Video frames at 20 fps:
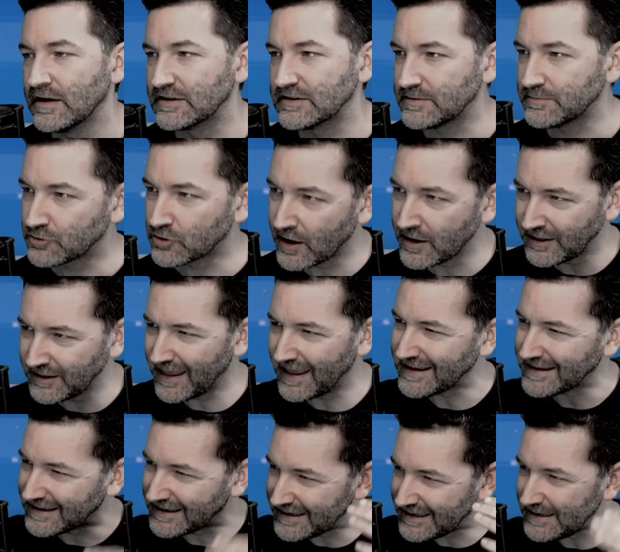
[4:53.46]
because i'm trying to
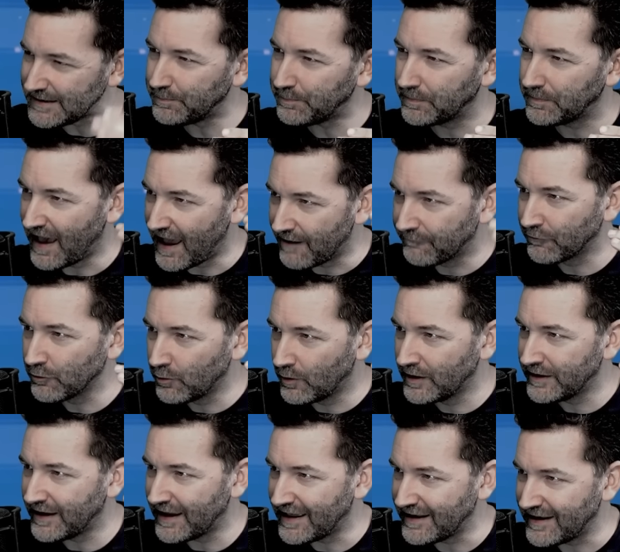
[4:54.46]
like keep
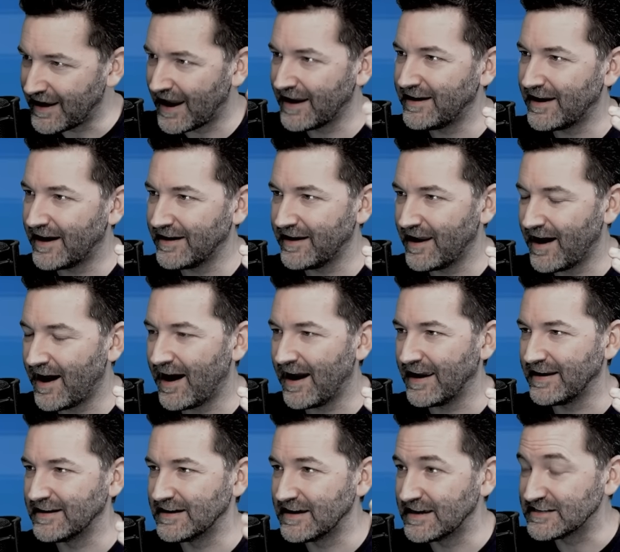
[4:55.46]
everyone at
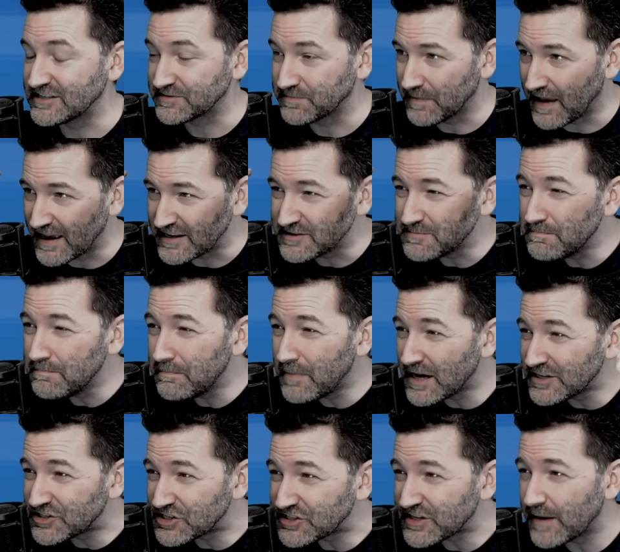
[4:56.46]
999 as as
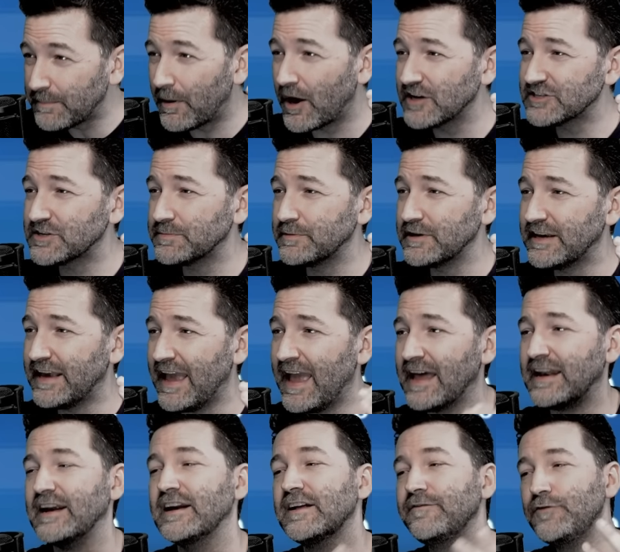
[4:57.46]
much as i possibly
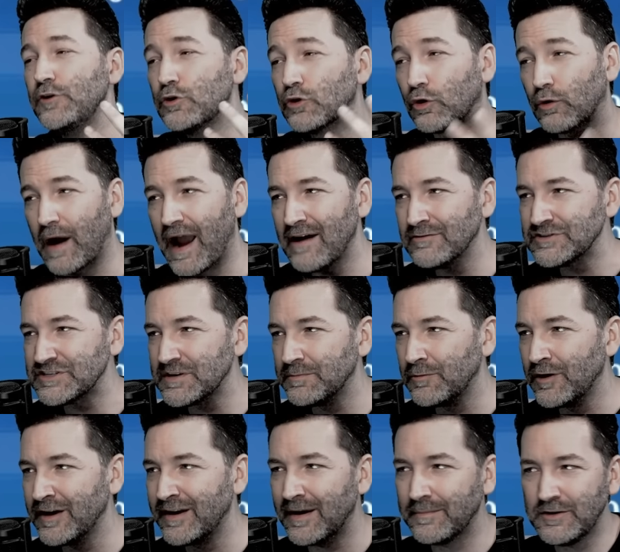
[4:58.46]
can and if you crown
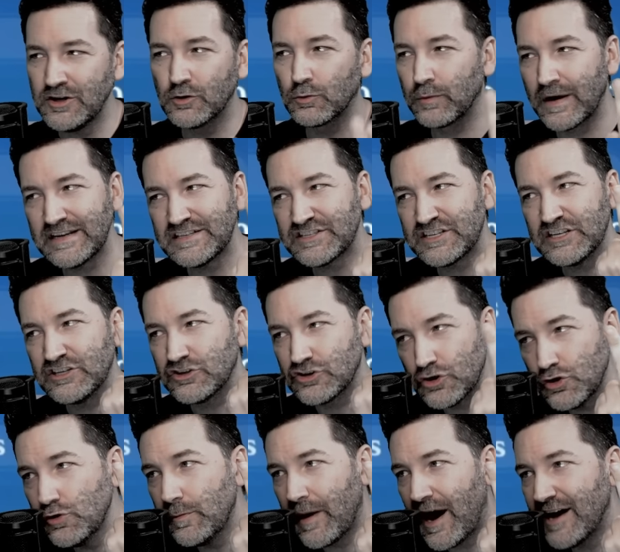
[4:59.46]
someone i mean you're wasting
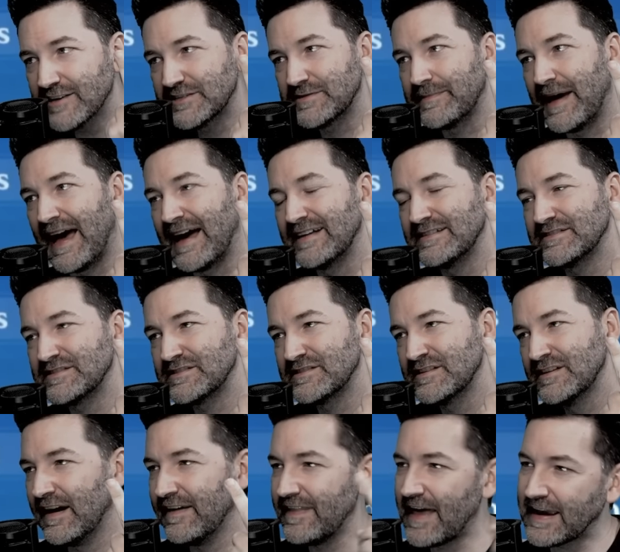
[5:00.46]
two boss mats
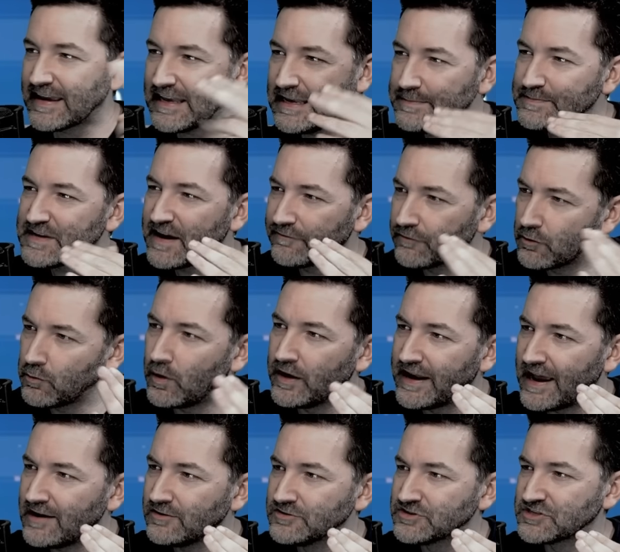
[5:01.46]
and that keeps everyone
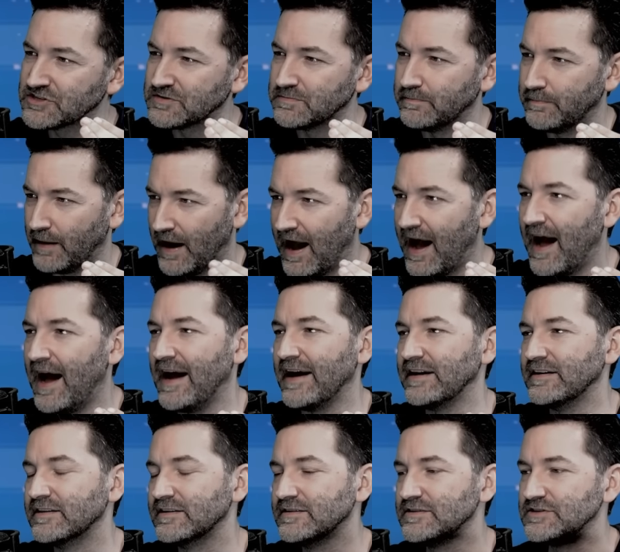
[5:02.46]
else
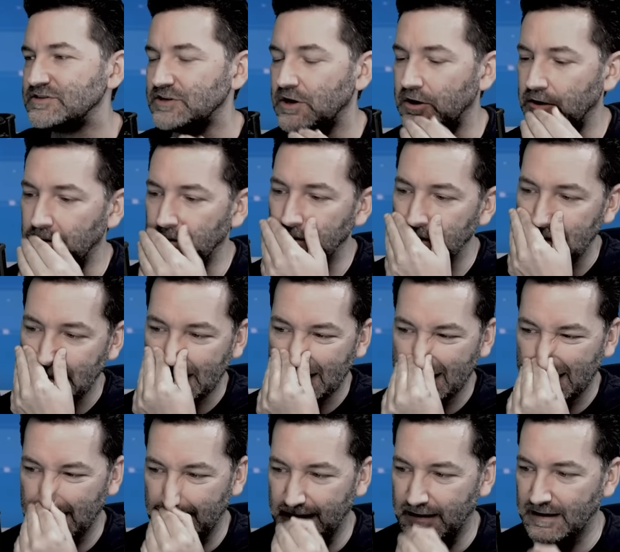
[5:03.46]
behind so
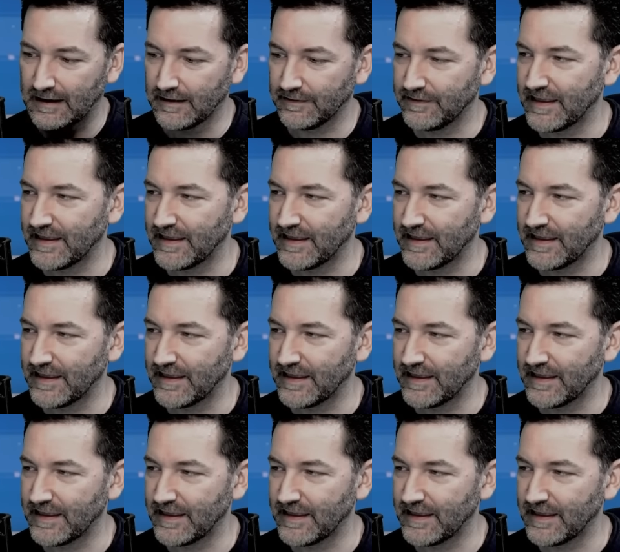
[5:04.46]
uh,